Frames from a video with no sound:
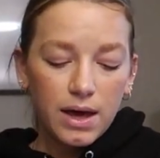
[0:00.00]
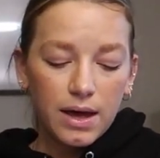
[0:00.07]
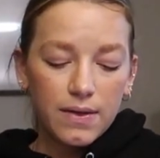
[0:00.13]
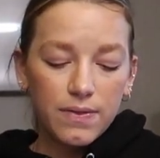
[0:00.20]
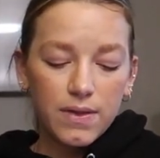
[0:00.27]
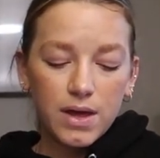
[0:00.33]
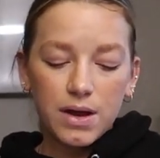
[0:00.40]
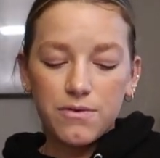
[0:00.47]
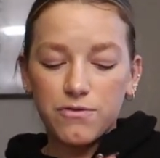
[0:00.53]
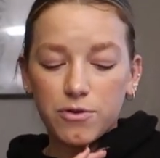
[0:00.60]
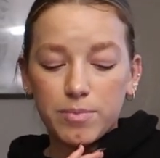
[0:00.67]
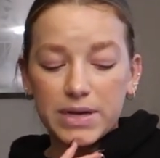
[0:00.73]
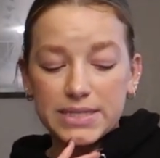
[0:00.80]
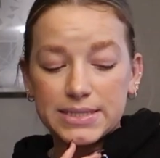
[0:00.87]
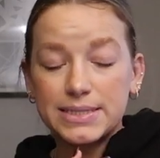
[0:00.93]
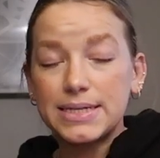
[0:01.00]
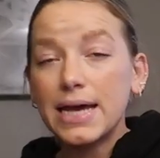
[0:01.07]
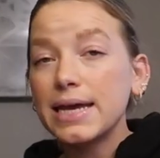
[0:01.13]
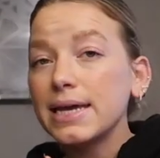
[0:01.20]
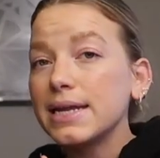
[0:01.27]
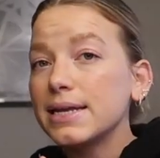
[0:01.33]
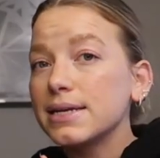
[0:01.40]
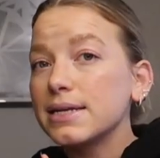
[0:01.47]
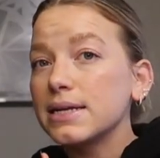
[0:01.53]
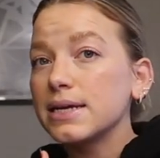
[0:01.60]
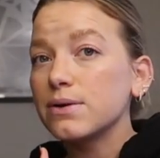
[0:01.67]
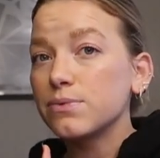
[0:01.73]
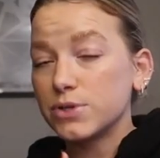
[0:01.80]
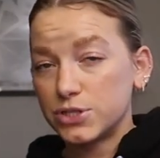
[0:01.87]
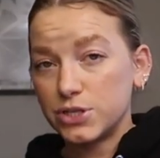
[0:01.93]
And then for my second
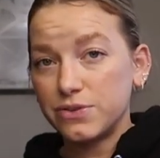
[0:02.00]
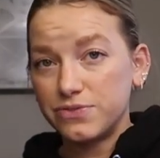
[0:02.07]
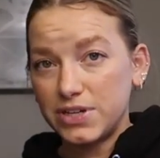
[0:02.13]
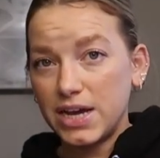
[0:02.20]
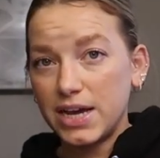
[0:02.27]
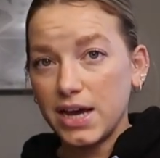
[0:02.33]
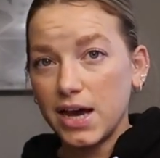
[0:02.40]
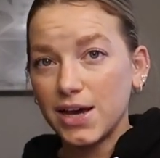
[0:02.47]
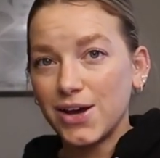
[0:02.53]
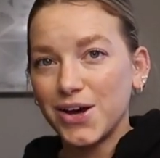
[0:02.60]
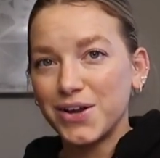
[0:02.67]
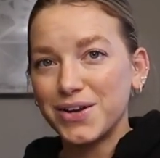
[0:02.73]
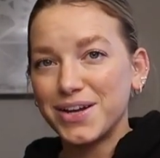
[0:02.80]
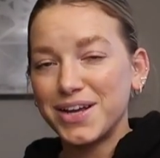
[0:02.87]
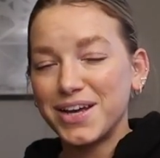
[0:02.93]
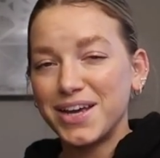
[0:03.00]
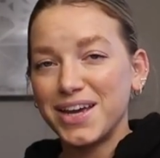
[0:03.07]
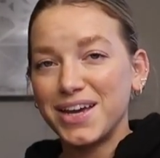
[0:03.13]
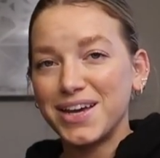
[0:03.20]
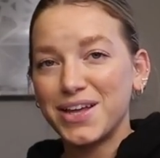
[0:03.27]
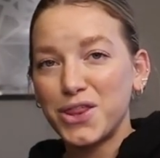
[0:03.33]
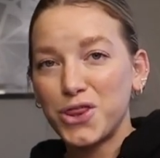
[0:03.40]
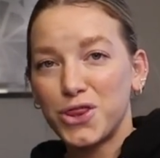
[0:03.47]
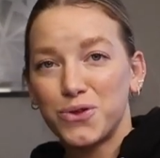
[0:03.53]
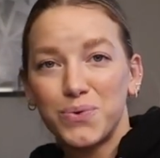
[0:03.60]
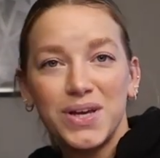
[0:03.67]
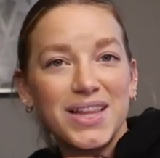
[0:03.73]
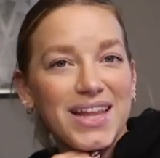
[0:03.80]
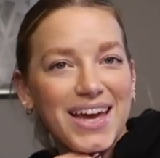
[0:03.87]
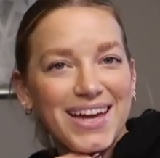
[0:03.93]
reserve day, I got a
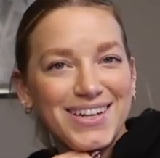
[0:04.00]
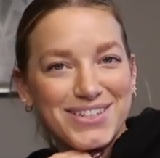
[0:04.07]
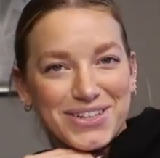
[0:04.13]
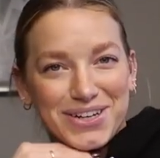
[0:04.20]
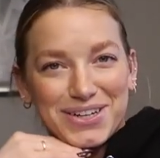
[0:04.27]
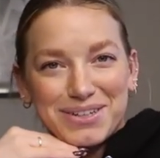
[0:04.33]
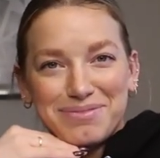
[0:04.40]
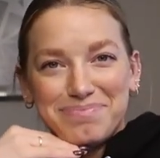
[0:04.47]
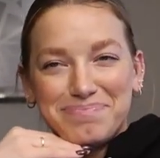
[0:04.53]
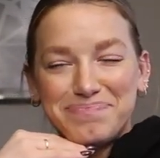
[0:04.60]
three-leg turn.